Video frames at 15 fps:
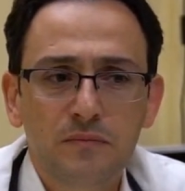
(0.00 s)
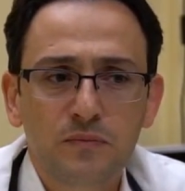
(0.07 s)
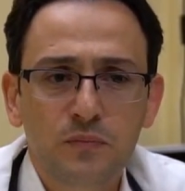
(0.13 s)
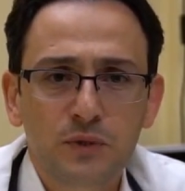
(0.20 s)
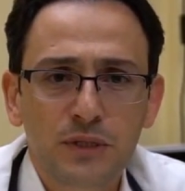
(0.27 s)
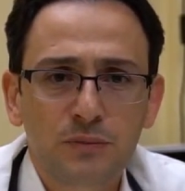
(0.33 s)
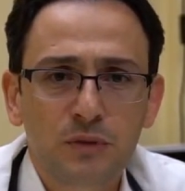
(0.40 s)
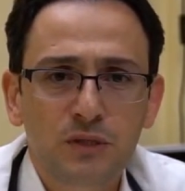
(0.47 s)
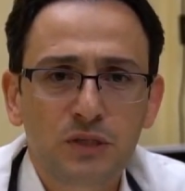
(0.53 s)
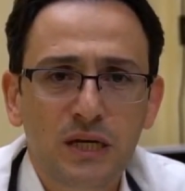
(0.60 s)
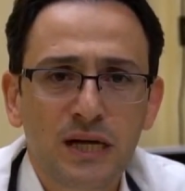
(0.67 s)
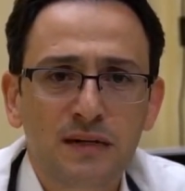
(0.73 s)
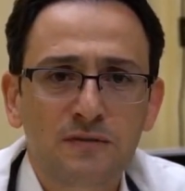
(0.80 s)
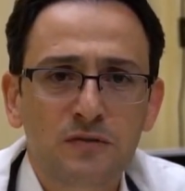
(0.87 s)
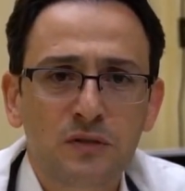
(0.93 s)
pretty much
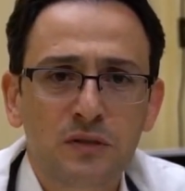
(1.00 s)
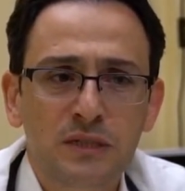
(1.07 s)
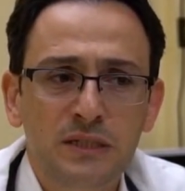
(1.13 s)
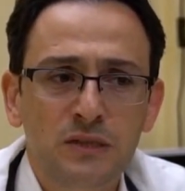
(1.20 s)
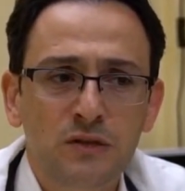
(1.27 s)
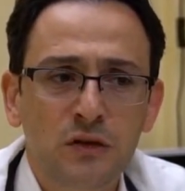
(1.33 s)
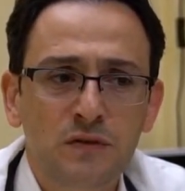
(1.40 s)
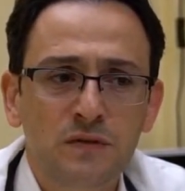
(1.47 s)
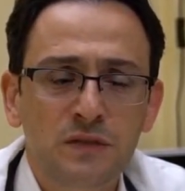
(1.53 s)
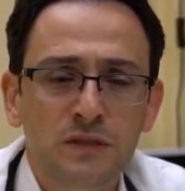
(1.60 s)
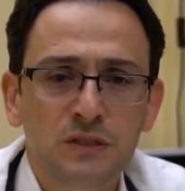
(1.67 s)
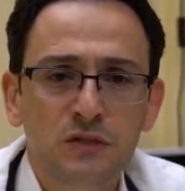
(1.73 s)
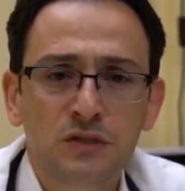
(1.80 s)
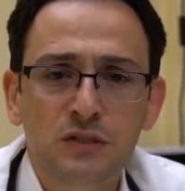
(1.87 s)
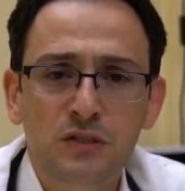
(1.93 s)
after the ER
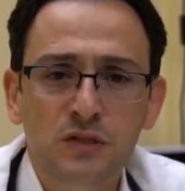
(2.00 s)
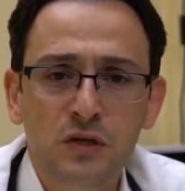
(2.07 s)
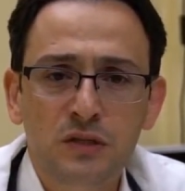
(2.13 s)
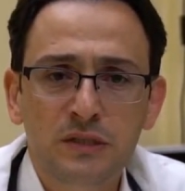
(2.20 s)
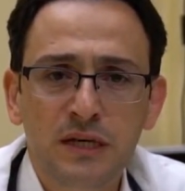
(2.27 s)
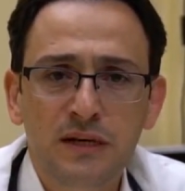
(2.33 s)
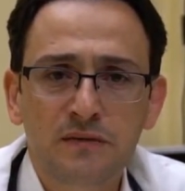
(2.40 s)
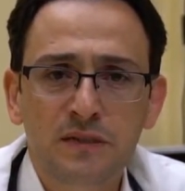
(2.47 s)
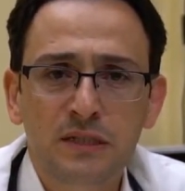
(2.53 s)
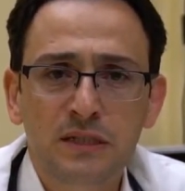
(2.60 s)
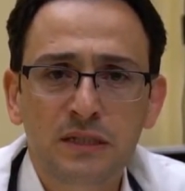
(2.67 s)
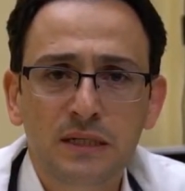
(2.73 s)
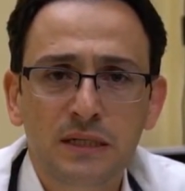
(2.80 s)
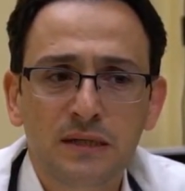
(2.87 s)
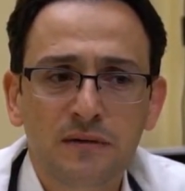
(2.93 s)
visit she started
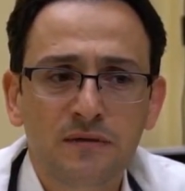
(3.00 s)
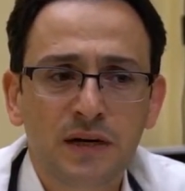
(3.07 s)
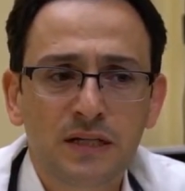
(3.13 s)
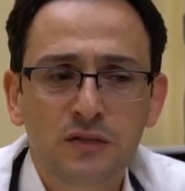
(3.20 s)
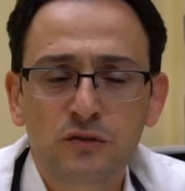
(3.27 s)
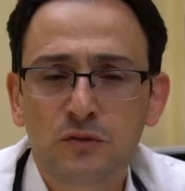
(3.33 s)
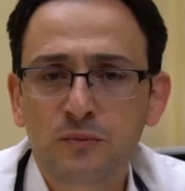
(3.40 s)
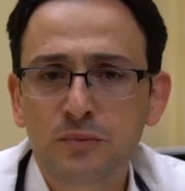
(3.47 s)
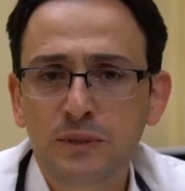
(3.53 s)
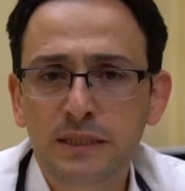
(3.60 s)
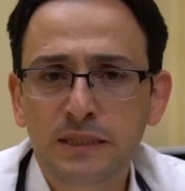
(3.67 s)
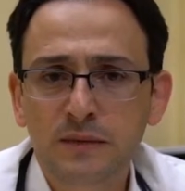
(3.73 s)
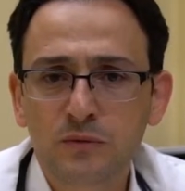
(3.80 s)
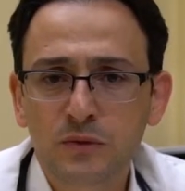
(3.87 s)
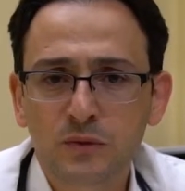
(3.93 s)
having vaginal
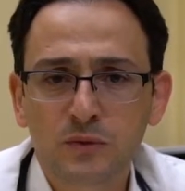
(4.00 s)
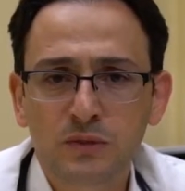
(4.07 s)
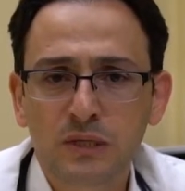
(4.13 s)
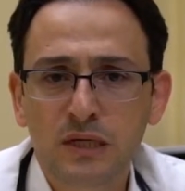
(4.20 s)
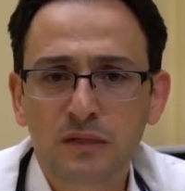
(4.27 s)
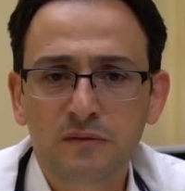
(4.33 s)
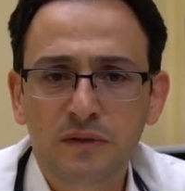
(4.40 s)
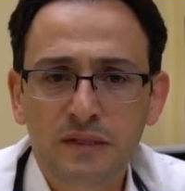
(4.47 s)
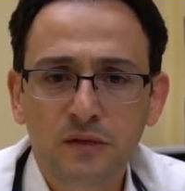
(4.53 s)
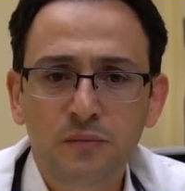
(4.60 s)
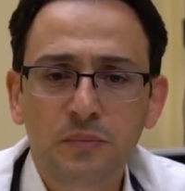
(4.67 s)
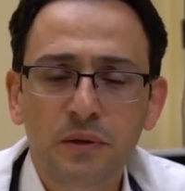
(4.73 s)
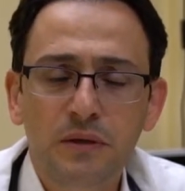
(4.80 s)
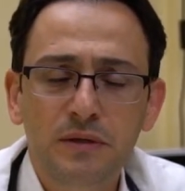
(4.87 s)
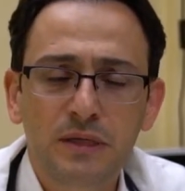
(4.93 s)
bleeding, which was kind of like a
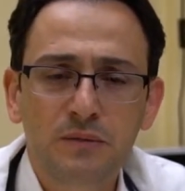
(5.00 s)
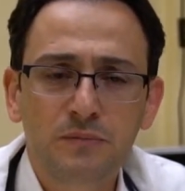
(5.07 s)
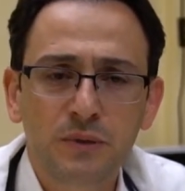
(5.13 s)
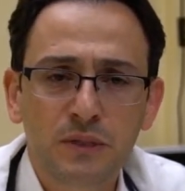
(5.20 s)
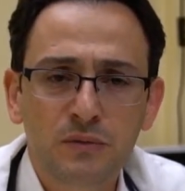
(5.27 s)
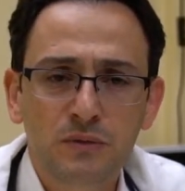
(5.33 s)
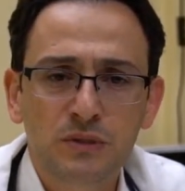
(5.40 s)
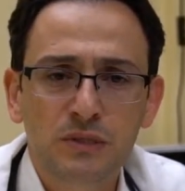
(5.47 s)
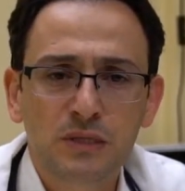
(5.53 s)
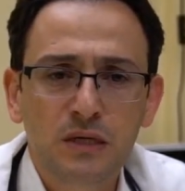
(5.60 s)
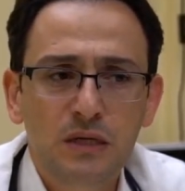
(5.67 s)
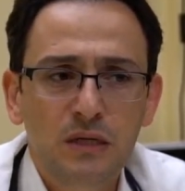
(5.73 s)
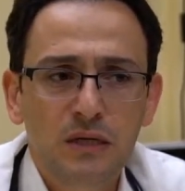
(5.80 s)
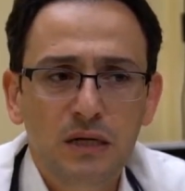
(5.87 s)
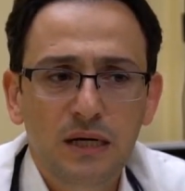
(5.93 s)
period, but it was
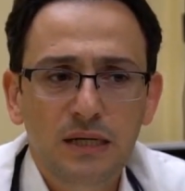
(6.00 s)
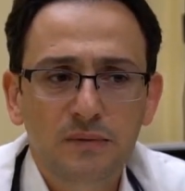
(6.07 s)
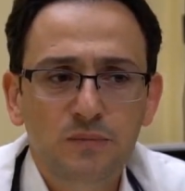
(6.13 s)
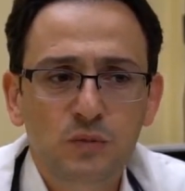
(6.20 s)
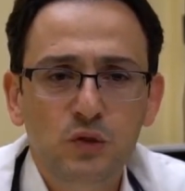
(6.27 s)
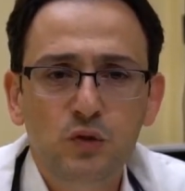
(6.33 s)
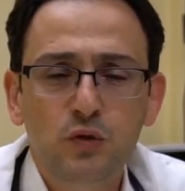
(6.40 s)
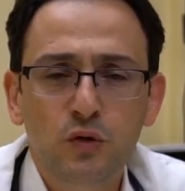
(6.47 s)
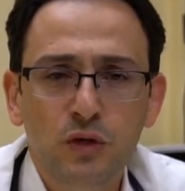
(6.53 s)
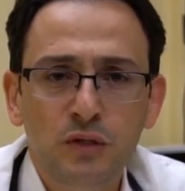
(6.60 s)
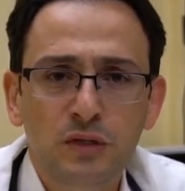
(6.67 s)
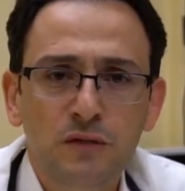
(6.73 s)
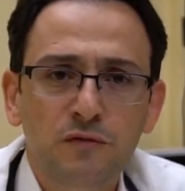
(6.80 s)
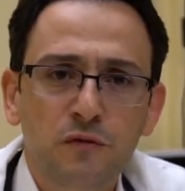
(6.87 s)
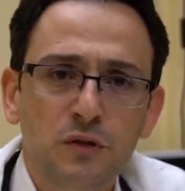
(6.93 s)
too
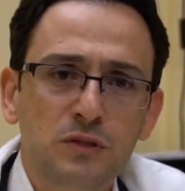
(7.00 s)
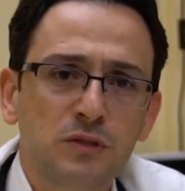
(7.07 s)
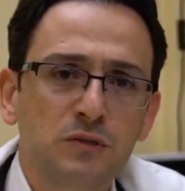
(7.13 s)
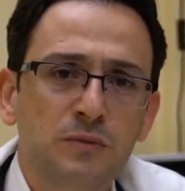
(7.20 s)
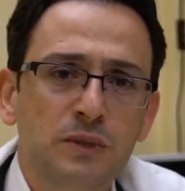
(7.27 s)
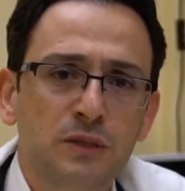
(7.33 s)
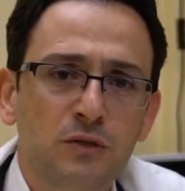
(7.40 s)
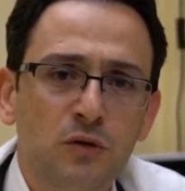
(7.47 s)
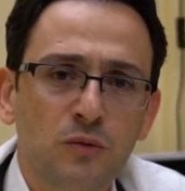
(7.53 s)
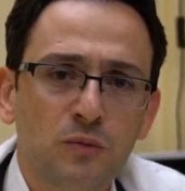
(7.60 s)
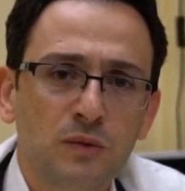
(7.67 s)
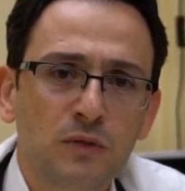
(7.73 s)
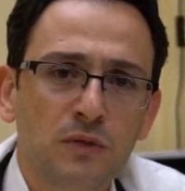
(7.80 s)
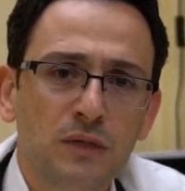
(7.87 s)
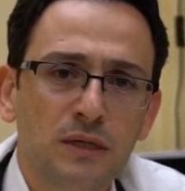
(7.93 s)
early for it to be a
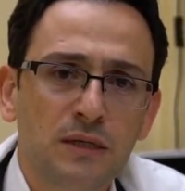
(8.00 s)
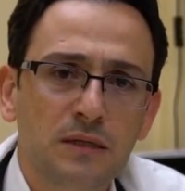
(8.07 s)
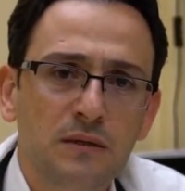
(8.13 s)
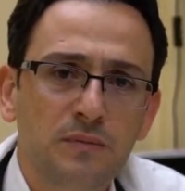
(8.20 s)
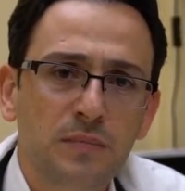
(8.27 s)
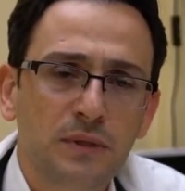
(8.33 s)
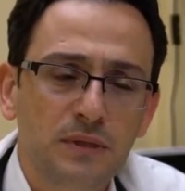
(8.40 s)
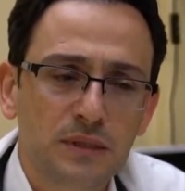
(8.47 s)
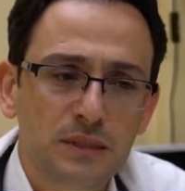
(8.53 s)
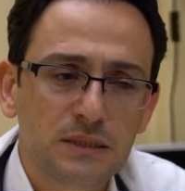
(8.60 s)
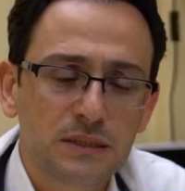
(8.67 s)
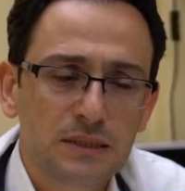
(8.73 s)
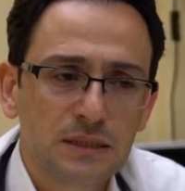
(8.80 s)
normal period.